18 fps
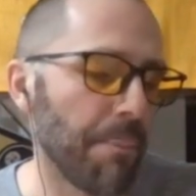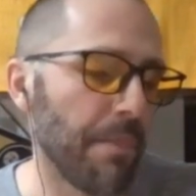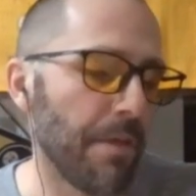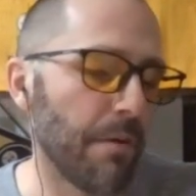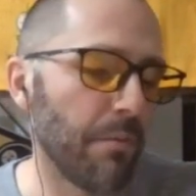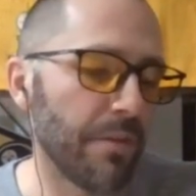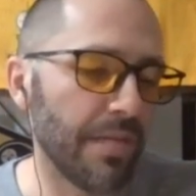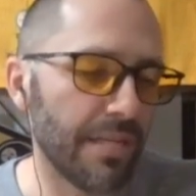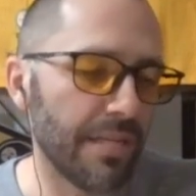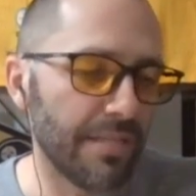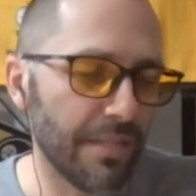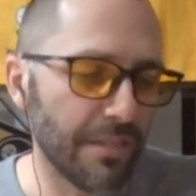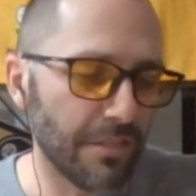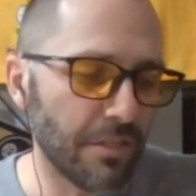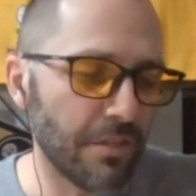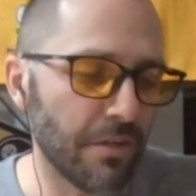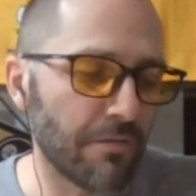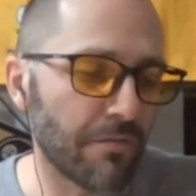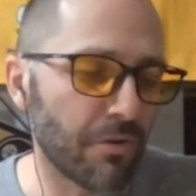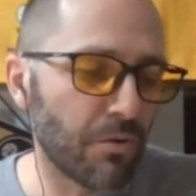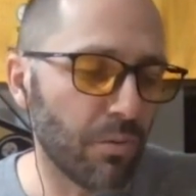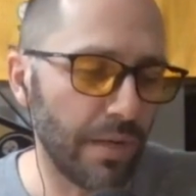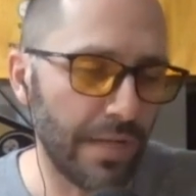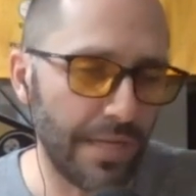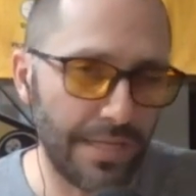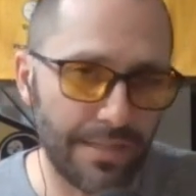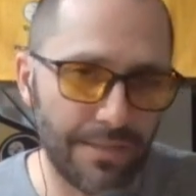that with the addition of
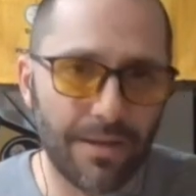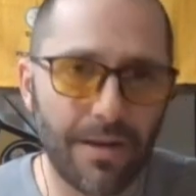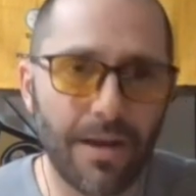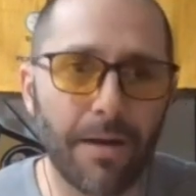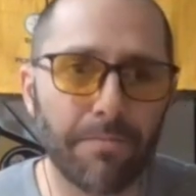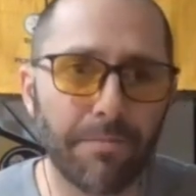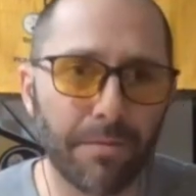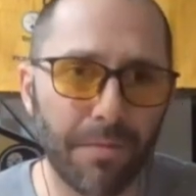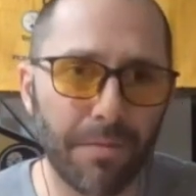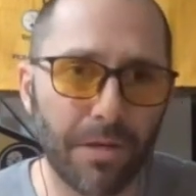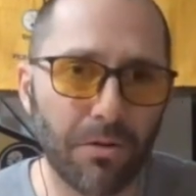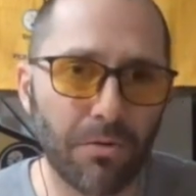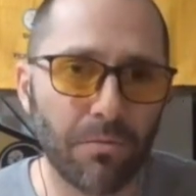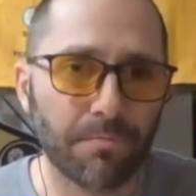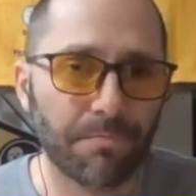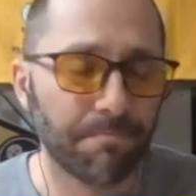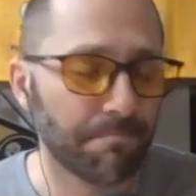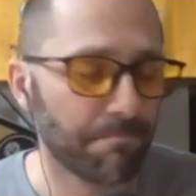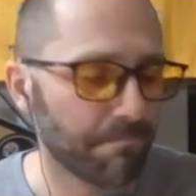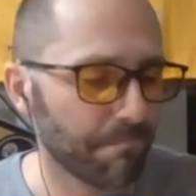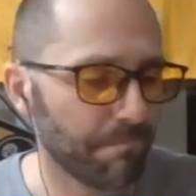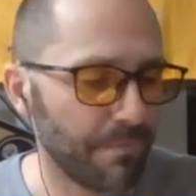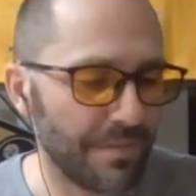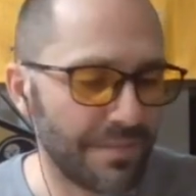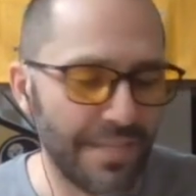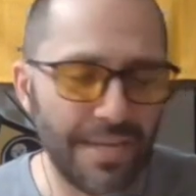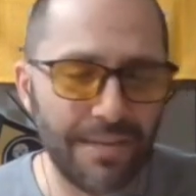Queen up the middle,
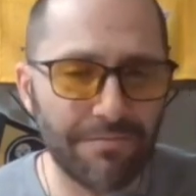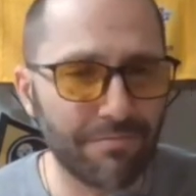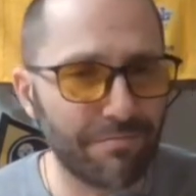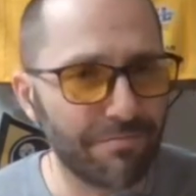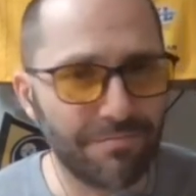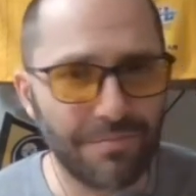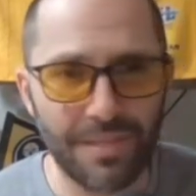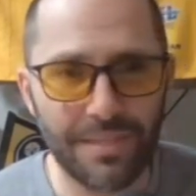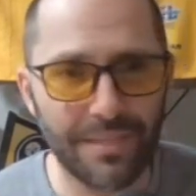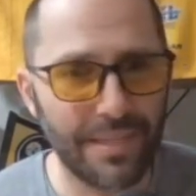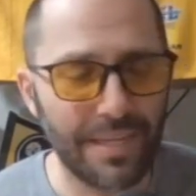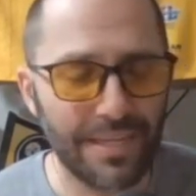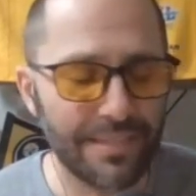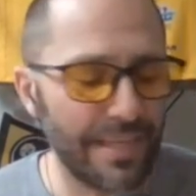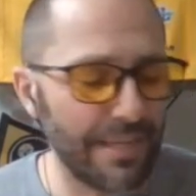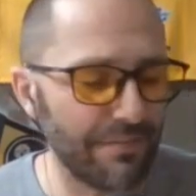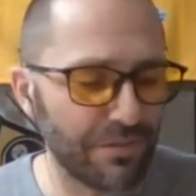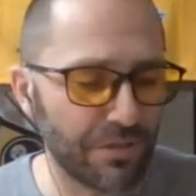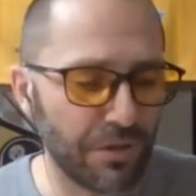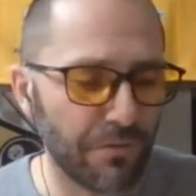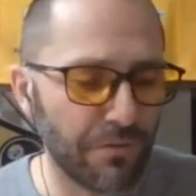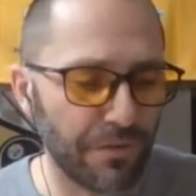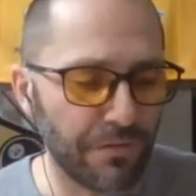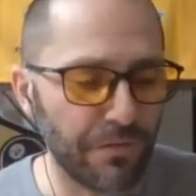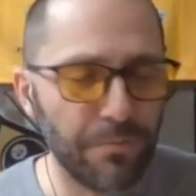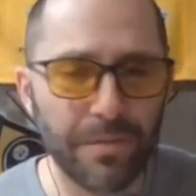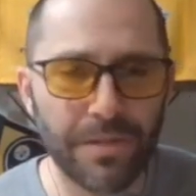Dave, again, Dave
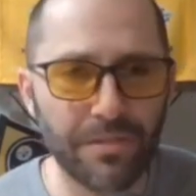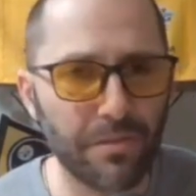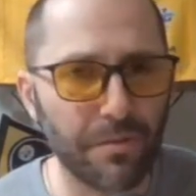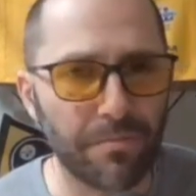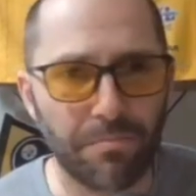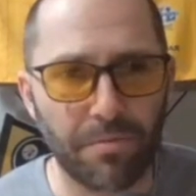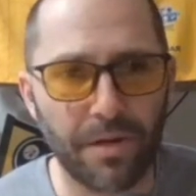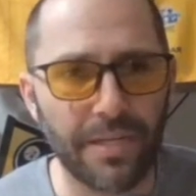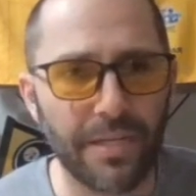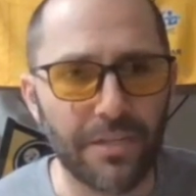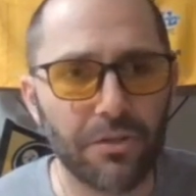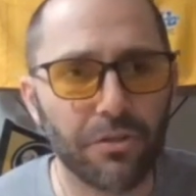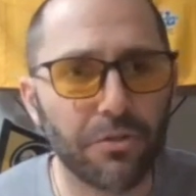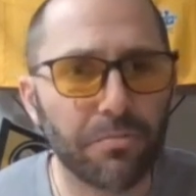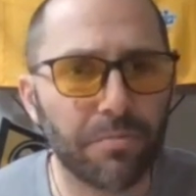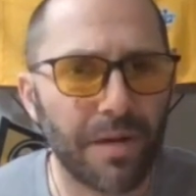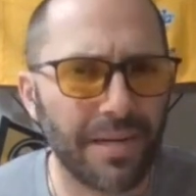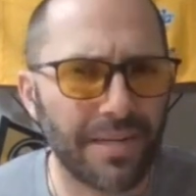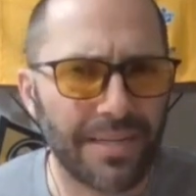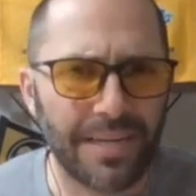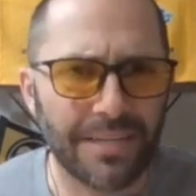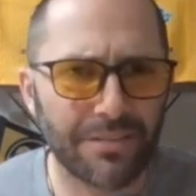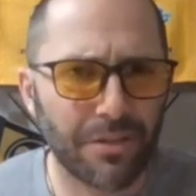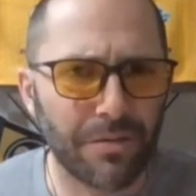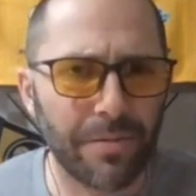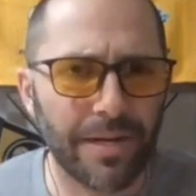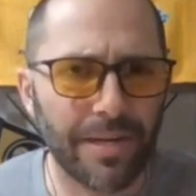Schofield, if you missed the Breaking News
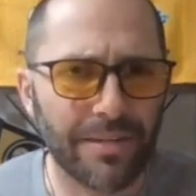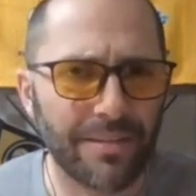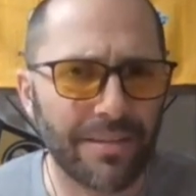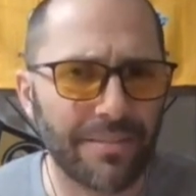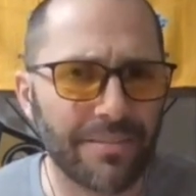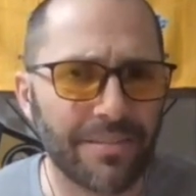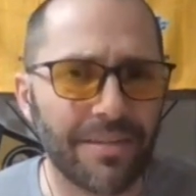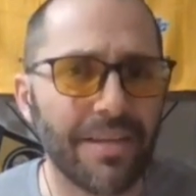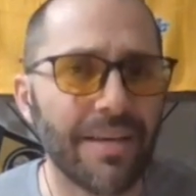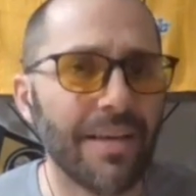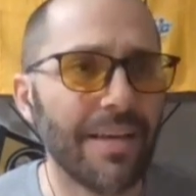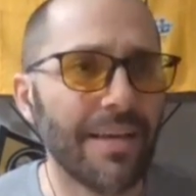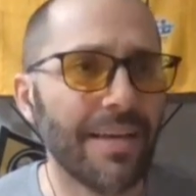podcast, go back and listen.